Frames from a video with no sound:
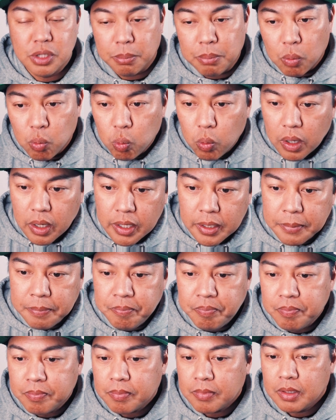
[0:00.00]
Number one,
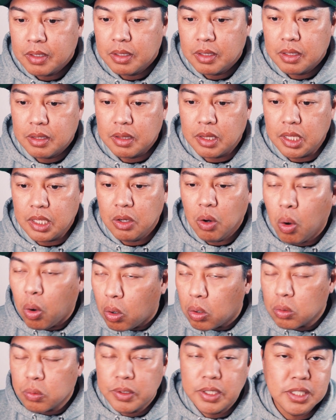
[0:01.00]
the
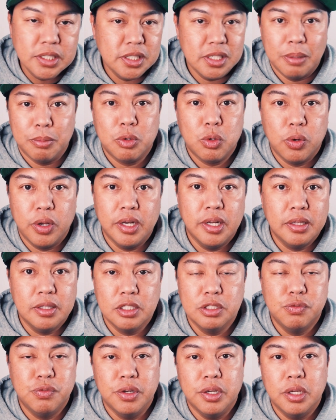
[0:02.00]
whole reason I'm creating
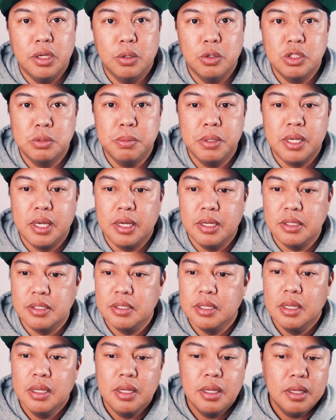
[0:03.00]
this video is because